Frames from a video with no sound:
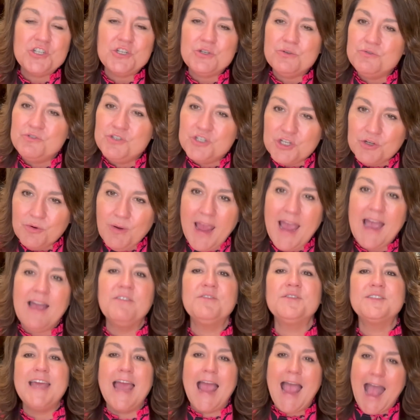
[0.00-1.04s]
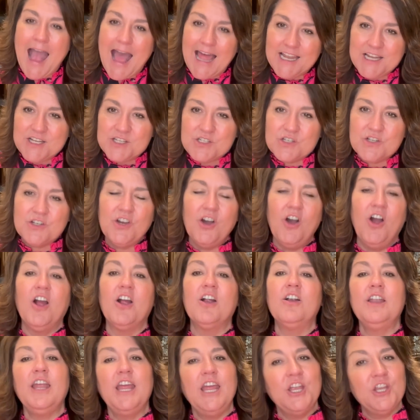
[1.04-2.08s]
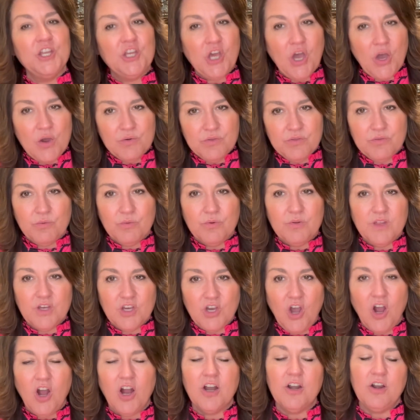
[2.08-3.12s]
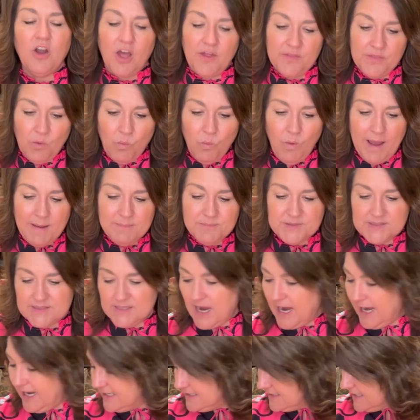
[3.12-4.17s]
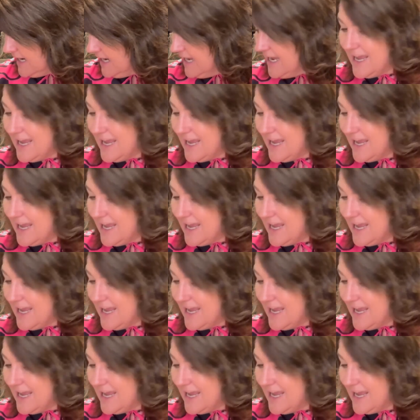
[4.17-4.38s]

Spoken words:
You do have to add it to cart and go through the cart on the website,